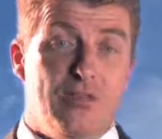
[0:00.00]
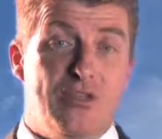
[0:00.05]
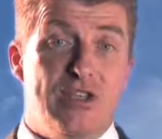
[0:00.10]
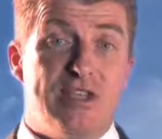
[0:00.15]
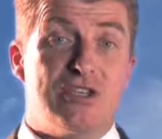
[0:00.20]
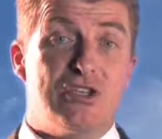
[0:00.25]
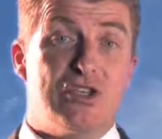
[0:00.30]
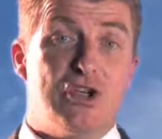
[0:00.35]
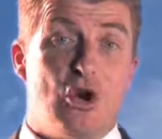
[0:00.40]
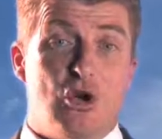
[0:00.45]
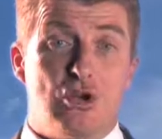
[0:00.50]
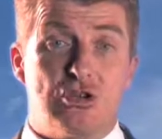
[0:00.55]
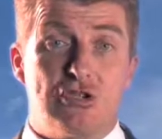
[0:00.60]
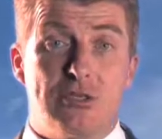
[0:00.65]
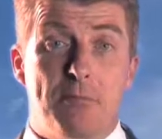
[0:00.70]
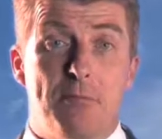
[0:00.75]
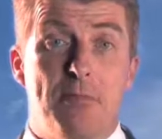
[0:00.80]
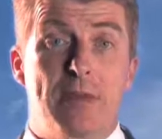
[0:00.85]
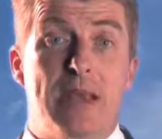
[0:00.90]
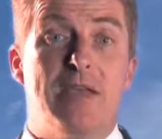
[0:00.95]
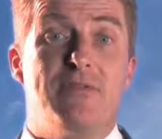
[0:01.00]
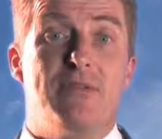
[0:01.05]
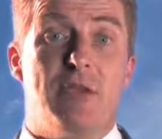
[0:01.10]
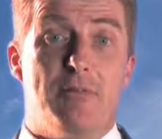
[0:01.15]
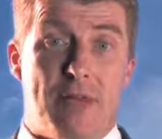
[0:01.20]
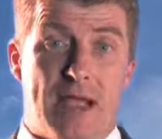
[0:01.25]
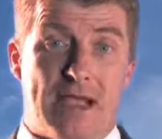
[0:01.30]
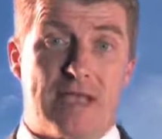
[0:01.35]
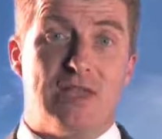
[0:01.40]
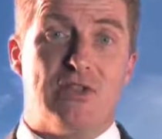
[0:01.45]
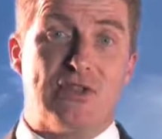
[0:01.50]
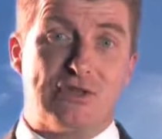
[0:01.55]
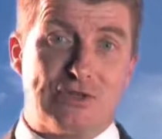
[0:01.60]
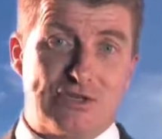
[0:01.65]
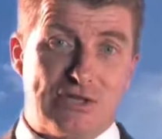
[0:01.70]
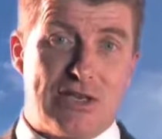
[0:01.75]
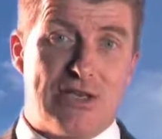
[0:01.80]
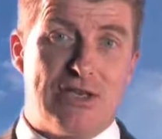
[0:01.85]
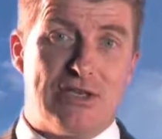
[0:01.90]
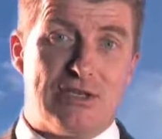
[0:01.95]
This caused a bleve back at the
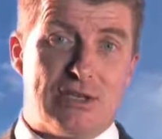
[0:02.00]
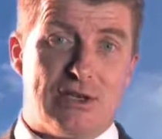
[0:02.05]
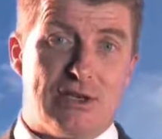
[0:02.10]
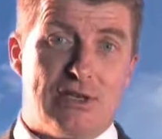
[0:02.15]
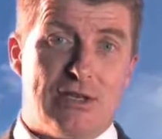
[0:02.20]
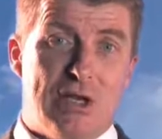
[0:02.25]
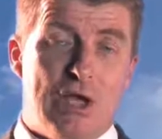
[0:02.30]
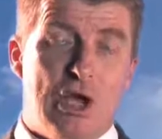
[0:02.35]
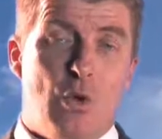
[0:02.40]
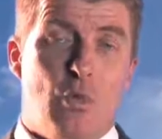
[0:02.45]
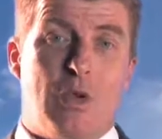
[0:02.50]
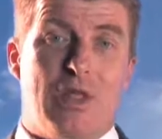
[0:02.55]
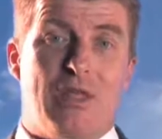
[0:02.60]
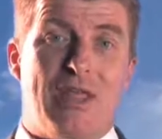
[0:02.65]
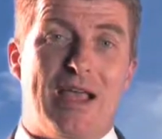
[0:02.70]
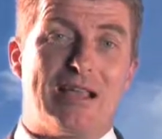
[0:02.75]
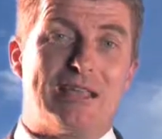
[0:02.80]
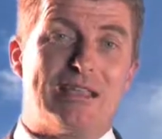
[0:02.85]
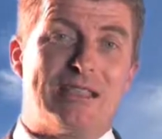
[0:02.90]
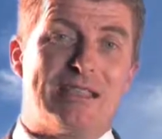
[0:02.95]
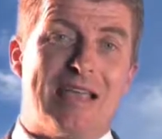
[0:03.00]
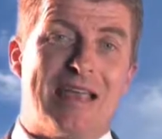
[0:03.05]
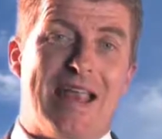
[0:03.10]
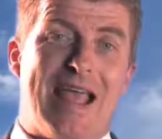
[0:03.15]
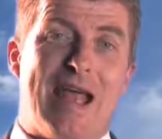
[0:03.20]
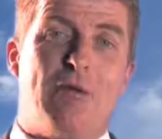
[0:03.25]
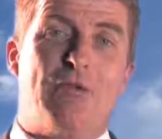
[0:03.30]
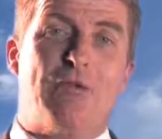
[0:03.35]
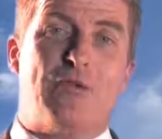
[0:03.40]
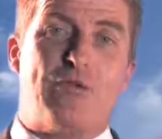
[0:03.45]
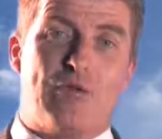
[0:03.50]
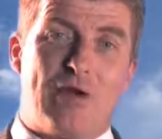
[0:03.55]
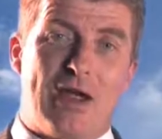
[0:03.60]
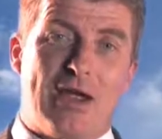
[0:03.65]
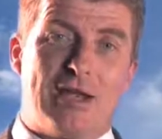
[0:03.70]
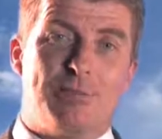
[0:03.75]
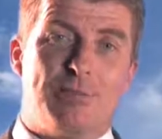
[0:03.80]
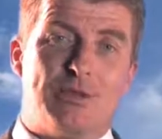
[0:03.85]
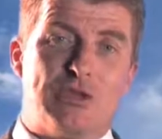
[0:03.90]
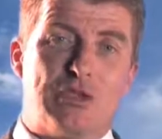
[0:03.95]
cylinder. Well, that sent out the
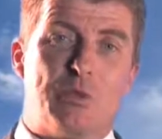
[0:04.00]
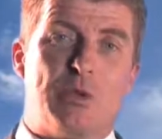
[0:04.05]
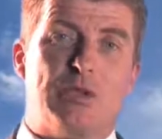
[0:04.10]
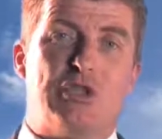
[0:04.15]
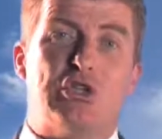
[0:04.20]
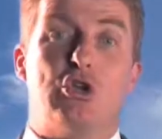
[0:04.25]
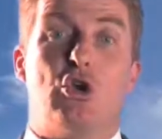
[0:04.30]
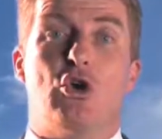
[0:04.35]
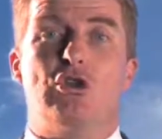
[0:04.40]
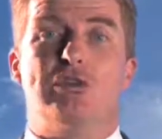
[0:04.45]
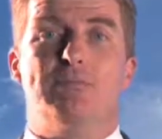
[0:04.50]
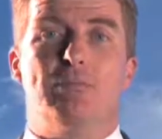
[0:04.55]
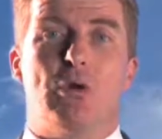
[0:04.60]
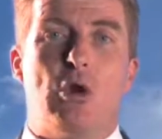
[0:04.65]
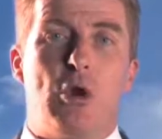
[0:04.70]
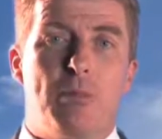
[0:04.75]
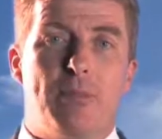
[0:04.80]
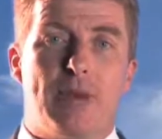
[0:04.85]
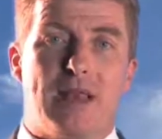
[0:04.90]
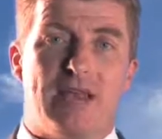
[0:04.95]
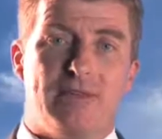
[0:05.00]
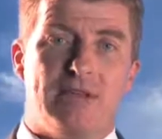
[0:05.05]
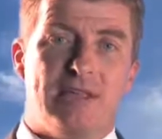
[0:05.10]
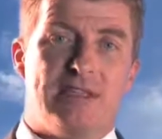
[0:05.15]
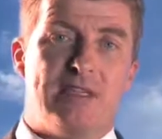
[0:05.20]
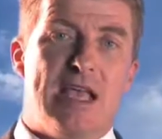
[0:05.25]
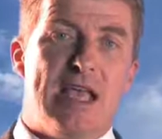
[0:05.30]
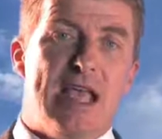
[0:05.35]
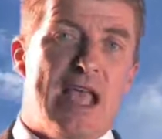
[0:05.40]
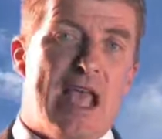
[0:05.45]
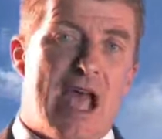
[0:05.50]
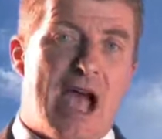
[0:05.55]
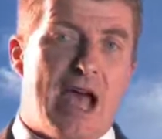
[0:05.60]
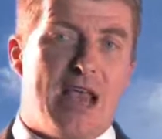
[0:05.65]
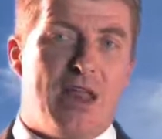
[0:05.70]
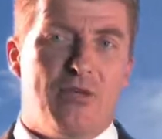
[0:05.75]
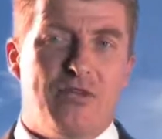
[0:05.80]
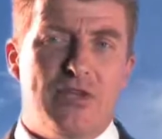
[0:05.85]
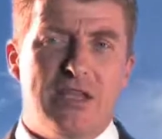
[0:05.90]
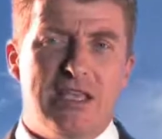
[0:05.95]
fragments which caused more bleves.
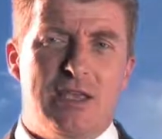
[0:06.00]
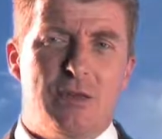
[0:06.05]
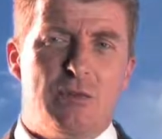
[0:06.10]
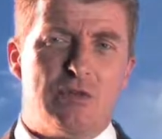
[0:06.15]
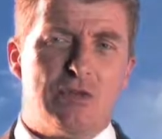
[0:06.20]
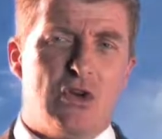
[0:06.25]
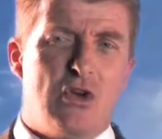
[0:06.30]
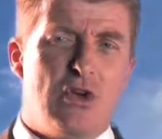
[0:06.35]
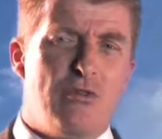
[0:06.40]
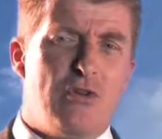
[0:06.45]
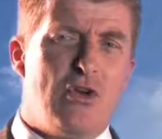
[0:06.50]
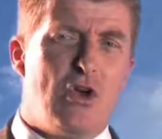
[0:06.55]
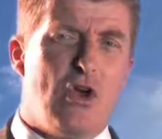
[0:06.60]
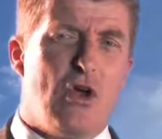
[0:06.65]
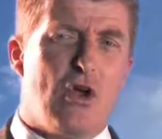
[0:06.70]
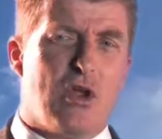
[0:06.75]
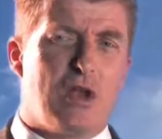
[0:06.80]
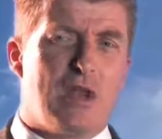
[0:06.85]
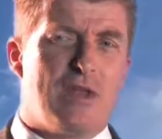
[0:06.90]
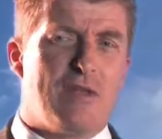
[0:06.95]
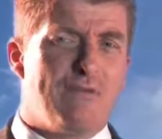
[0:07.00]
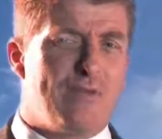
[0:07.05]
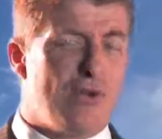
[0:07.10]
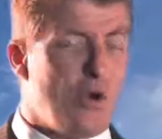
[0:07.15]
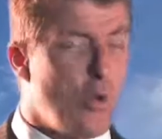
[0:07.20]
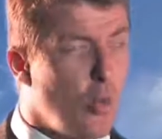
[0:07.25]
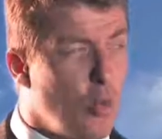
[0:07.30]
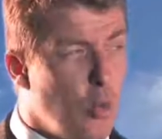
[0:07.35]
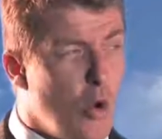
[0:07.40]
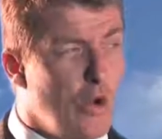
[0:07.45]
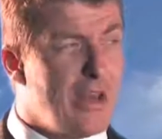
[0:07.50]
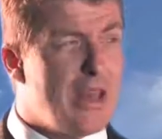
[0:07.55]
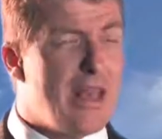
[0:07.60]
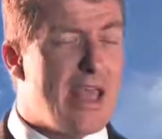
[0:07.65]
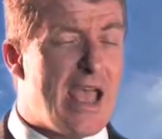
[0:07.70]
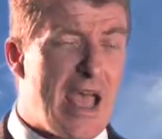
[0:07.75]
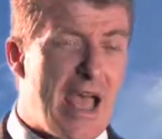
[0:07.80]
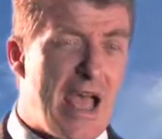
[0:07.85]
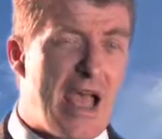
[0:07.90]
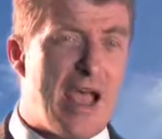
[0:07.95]
And I think it was overall, for
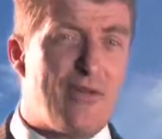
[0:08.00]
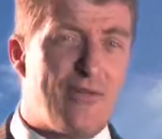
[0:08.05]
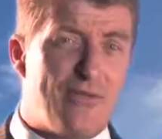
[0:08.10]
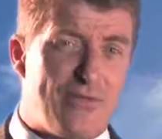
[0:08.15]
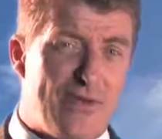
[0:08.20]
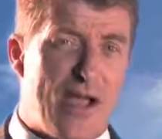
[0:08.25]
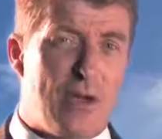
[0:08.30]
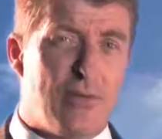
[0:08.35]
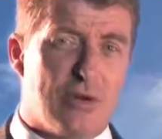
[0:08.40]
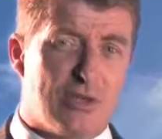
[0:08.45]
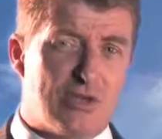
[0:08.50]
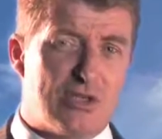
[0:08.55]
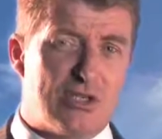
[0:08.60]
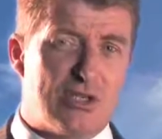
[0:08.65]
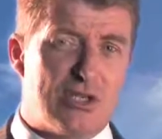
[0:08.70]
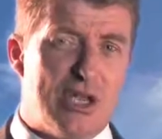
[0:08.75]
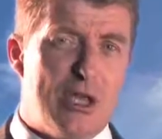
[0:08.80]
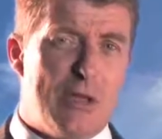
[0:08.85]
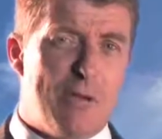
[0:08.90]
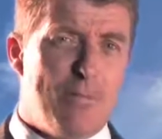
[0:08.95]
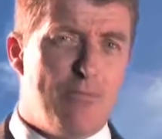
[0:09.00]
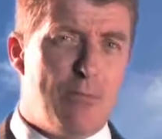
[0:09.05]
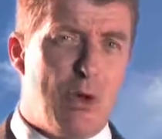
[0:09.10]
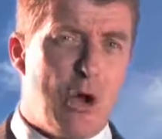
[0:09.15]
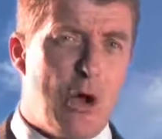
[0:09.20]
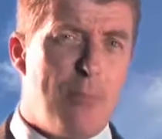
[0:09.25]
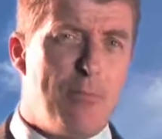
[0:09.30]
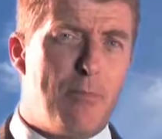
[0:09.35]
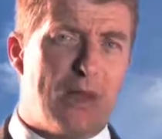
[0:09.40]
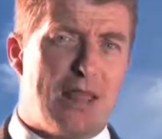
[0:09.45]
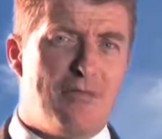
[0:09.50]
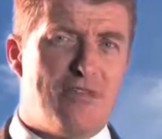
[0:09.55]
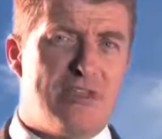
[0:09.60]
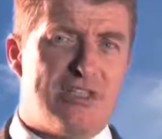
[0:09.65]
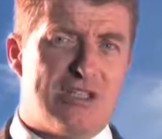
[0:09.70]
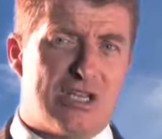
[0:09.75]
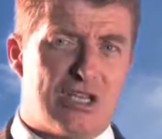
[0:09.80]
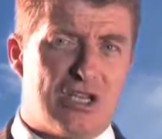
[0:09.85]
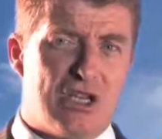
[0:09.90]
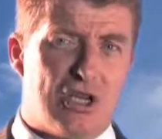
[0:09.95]
1.5 hours, more
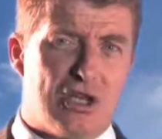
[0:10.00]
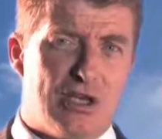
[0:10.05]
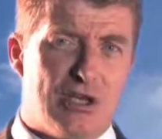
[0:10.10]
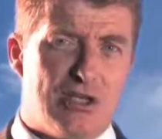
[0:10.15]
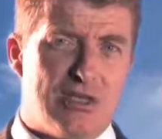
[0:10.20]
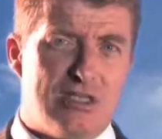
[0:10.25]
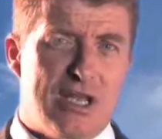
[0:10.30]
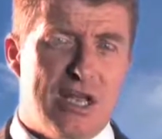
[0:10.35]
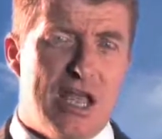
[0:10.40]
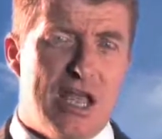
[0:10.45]
bleves occurred.